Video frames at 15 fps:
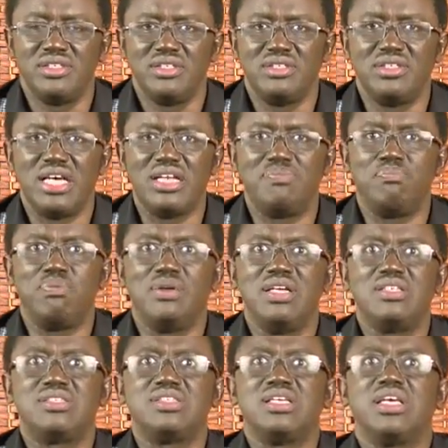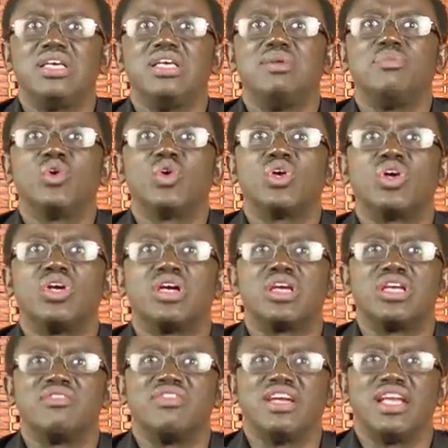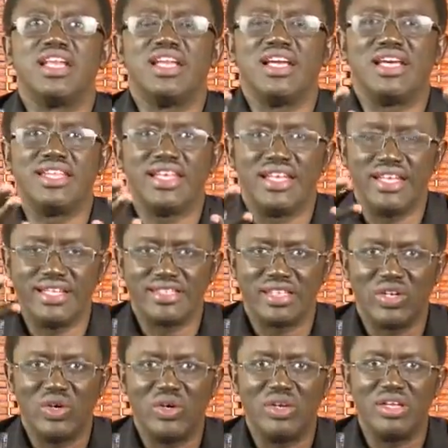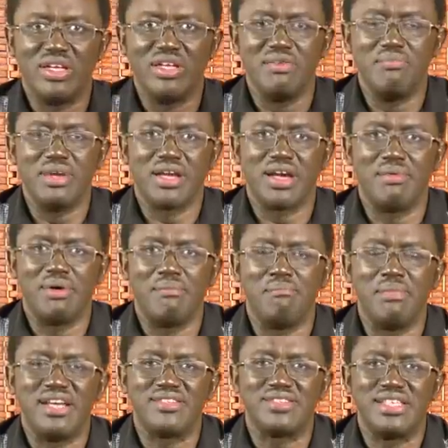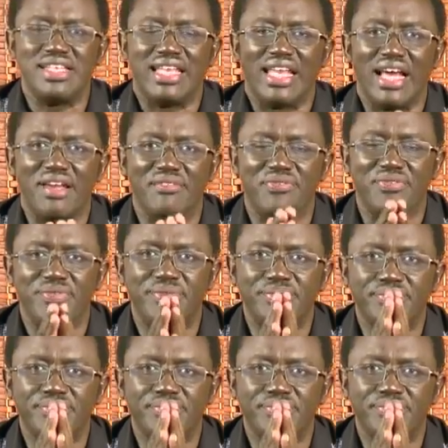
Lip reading: Than pleasing him or her, giving an A, then let alone he become a mess in life.